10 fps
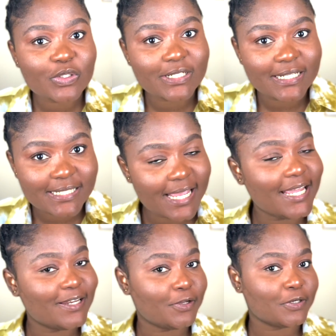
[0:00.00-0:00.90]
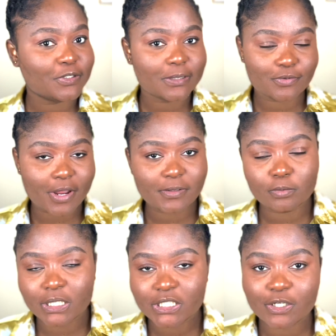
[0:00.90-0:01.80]
to this end and you're not subscribed to
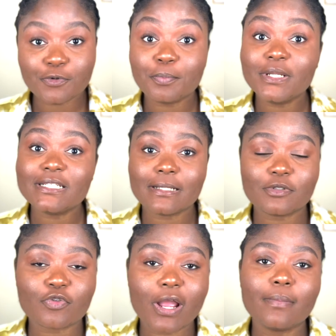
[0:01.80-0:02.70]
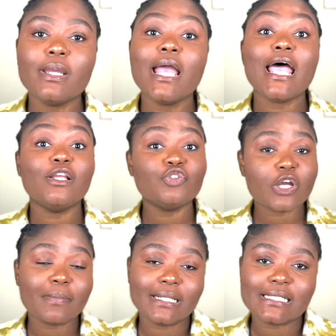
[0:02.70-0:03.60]
my channel, please subscribe and
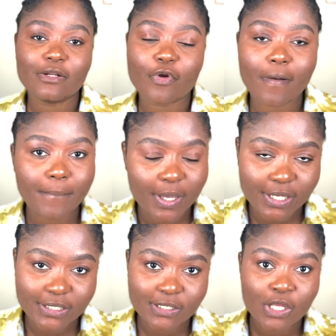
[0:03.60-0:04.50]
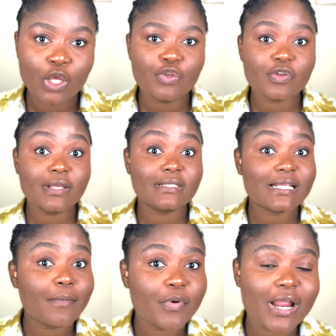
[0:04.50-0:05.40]
join my Telegram pages. So in
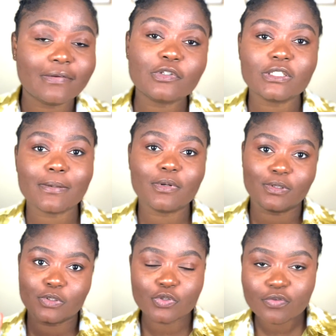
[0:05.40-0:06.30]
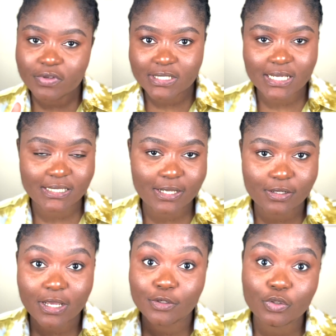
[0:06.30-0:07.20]
summary, I've talked about the 2 visas that you
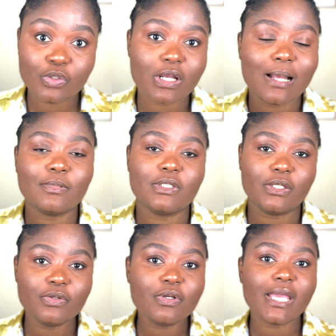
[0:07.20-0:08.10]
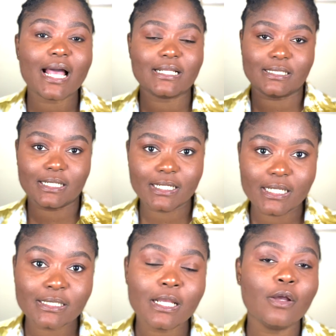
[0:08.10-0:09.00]
can use to come to the UK as
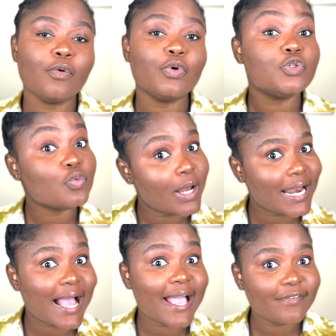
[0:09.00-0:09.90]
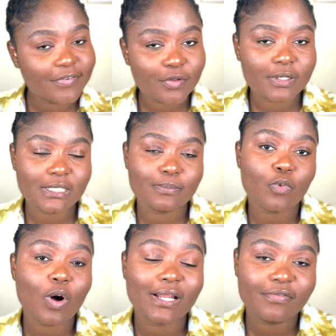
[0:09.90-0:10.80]
nannies, which one I feel is
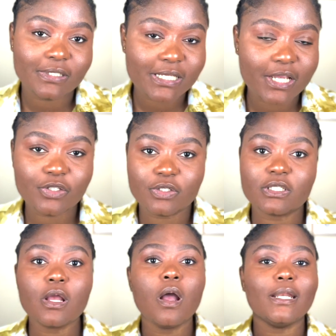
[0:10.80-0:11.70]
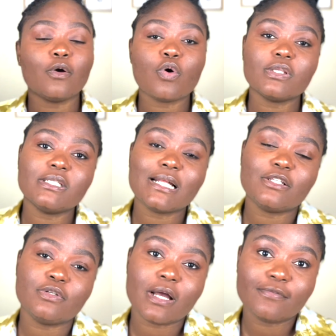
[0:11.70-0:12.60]
more advantageous, the courses
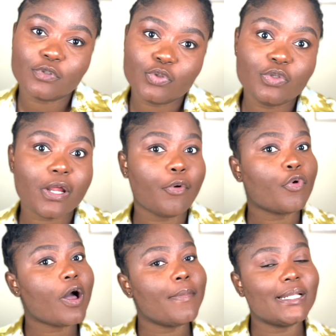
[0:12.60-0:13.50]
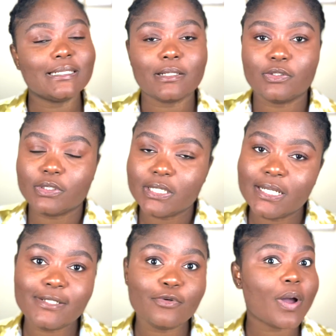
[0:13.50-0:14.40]
that you have to do, the requirements that you
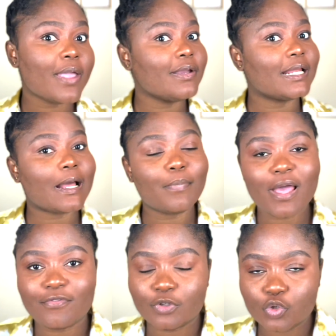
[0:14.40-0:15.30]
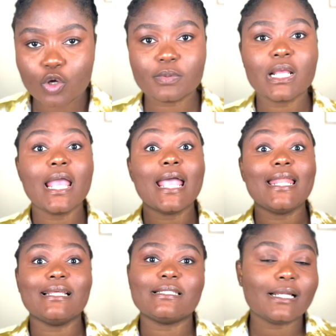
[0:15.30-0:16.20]
need, where you can apply for jobs, and
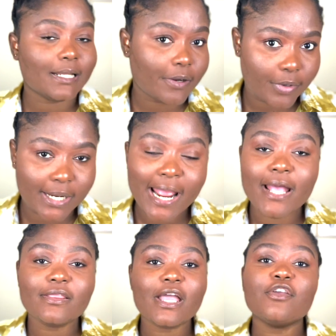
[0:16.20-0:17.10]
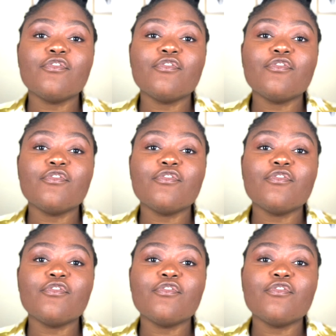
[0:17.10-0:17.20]
the salary. Thank you